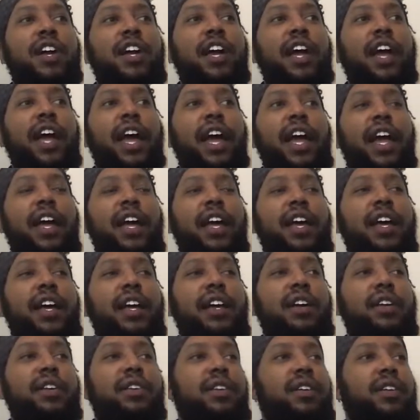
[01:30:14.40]
and
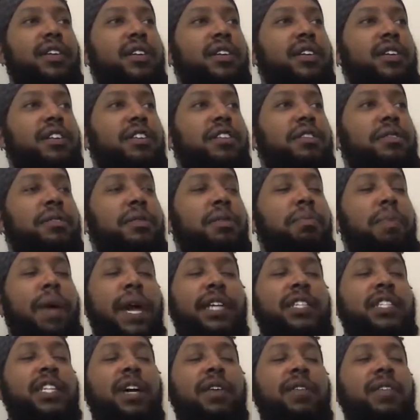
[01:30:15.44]
Max
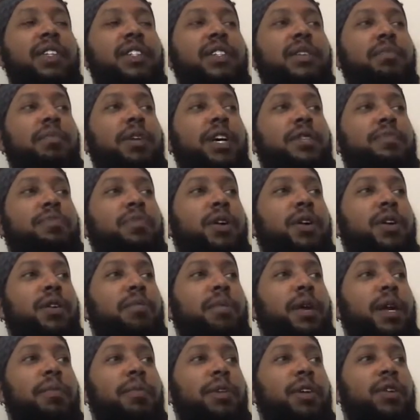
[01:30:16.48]
Duffy is the best punter
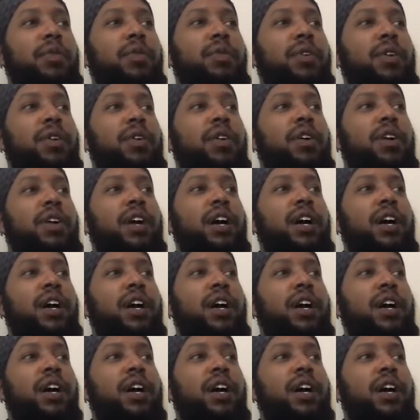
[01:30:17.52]
maybe in the world.